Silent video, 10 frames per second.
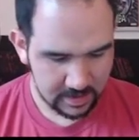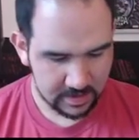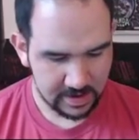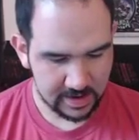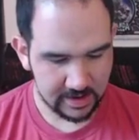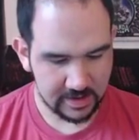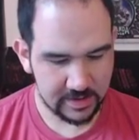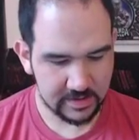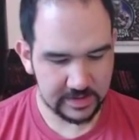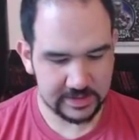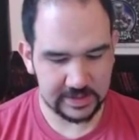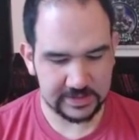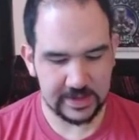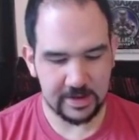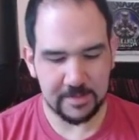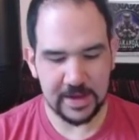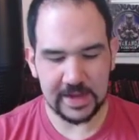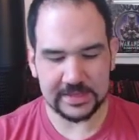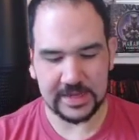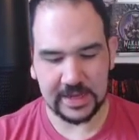All right, what's next in our
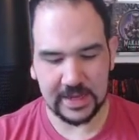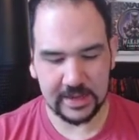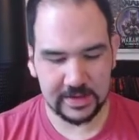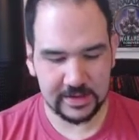box here?